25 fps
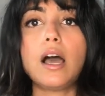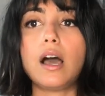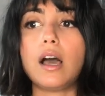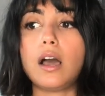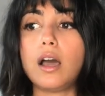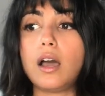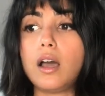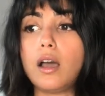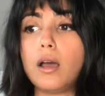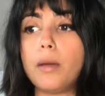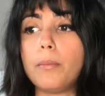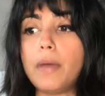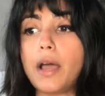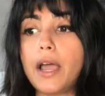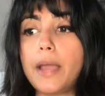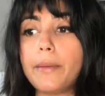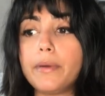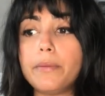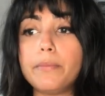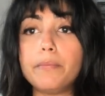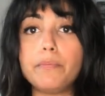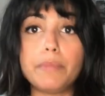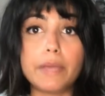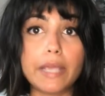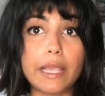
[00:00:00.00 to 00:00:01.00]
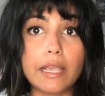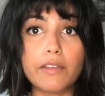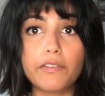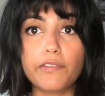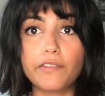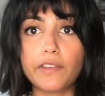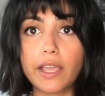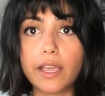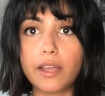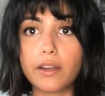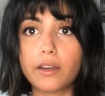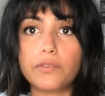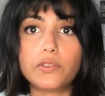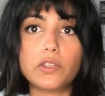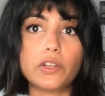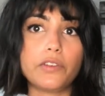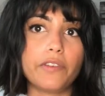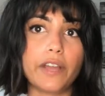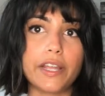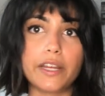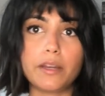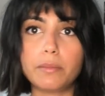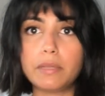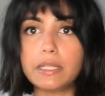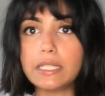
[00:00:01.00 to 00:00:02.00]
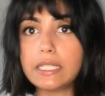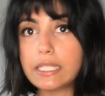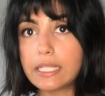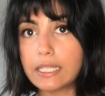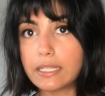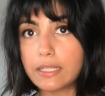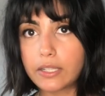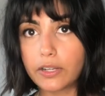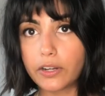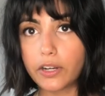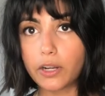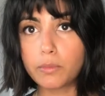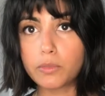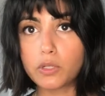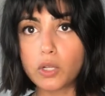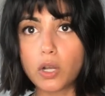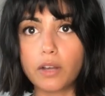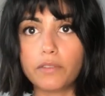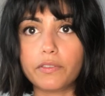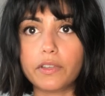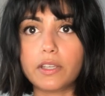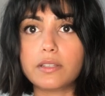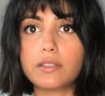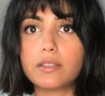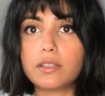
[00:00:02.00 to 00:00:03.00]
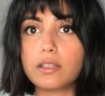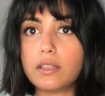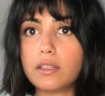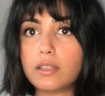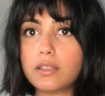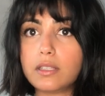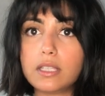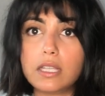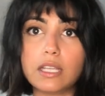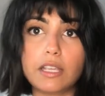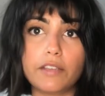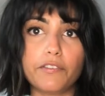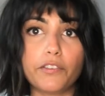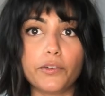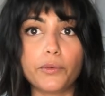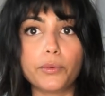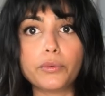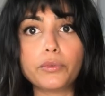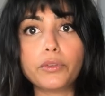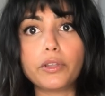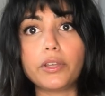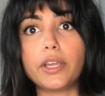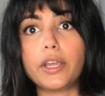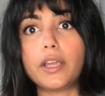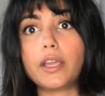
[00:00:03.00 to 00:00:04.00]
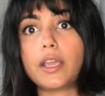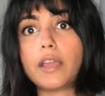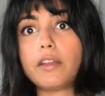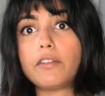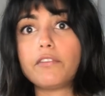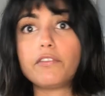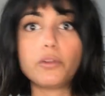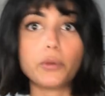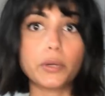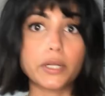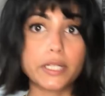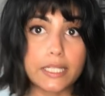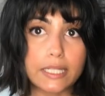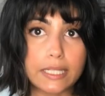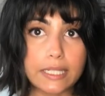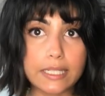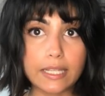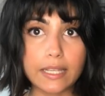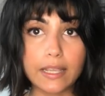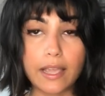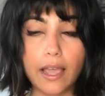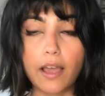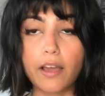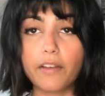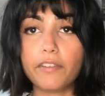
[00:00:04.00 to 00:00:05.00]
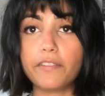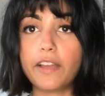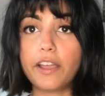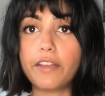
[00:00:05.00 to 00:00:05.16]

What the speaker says: I'm a big fan of their vitamin C serums, obviously the C ferulic and Floratin CF.